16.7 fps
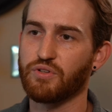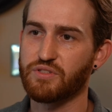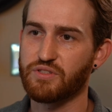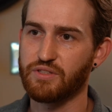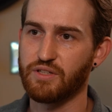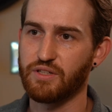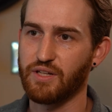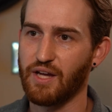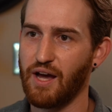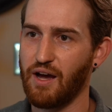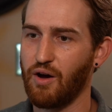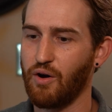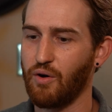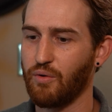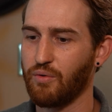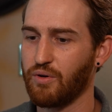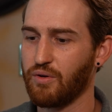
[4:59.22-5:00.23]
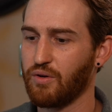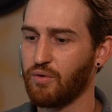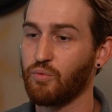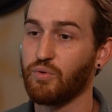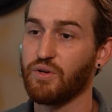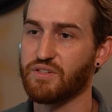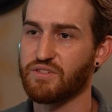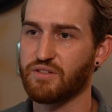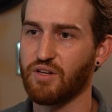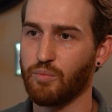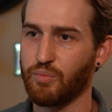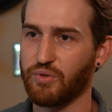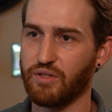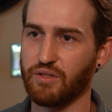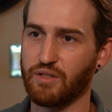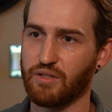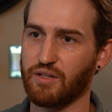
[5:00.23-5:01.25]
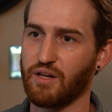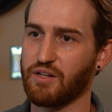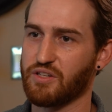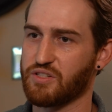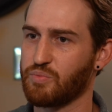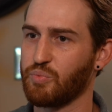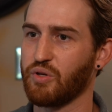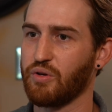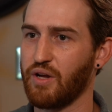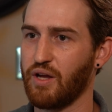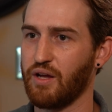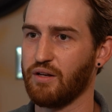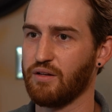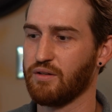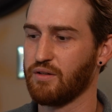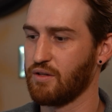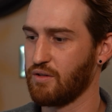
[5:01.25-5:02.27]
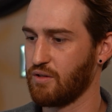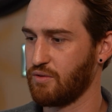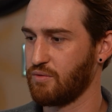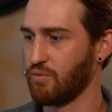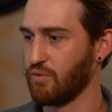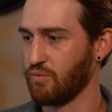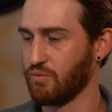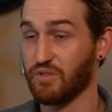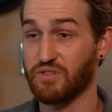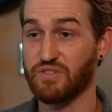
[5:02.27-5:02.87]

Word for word: to seeing how we as a company can kind of spearhead through the